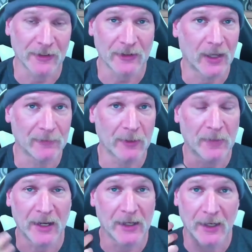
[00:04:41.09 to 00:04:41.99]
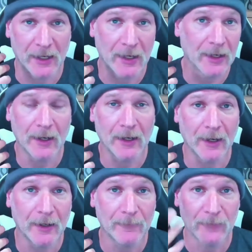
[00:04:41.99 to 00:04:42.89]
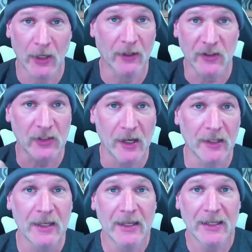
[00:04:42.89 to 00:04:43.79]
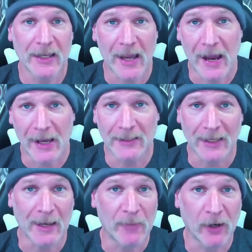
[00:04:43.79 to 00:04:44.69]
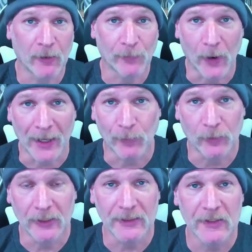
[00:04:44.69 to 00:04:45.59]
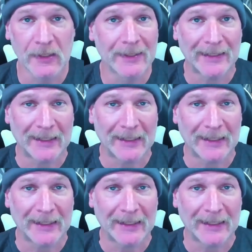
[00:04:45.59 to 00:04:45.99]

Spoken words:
I just love it. My youngest son, he has a pair of white ones,